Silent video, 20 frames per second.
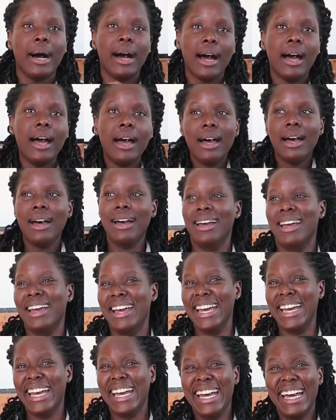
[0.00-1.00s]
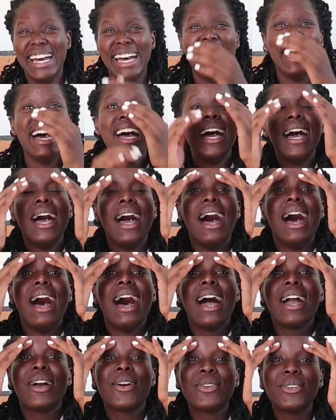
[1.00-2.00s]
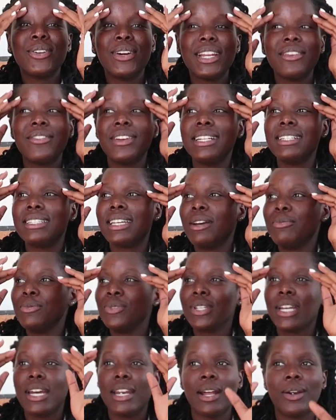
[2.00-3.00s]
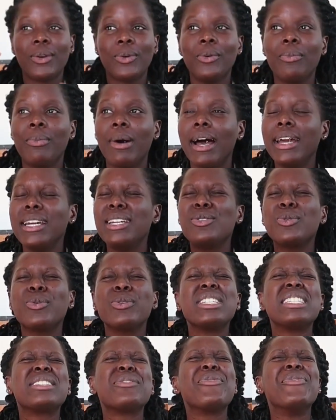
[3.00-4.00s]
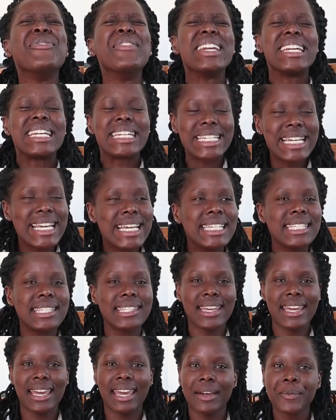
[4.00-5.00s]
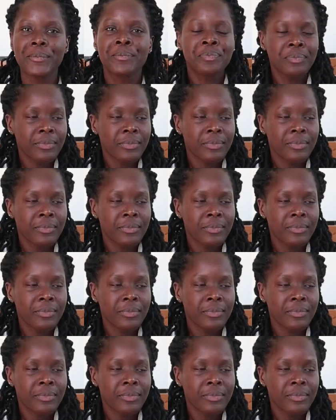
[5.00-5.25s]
I could not even type to get an Uber. It was freezing.